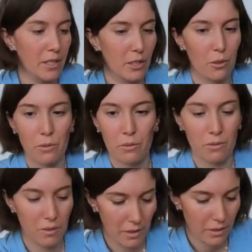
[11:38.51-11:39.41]
So
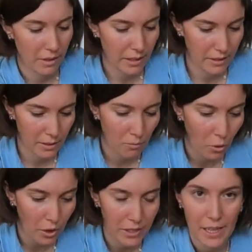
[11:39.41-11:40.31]
it's
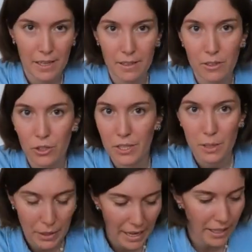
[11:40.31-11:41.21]
more than just
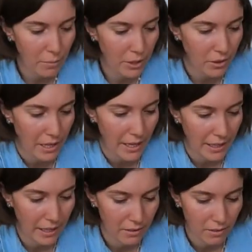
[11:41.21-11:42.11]
a blanket, because I
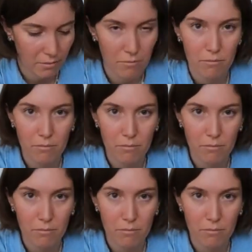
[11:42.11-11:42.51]
can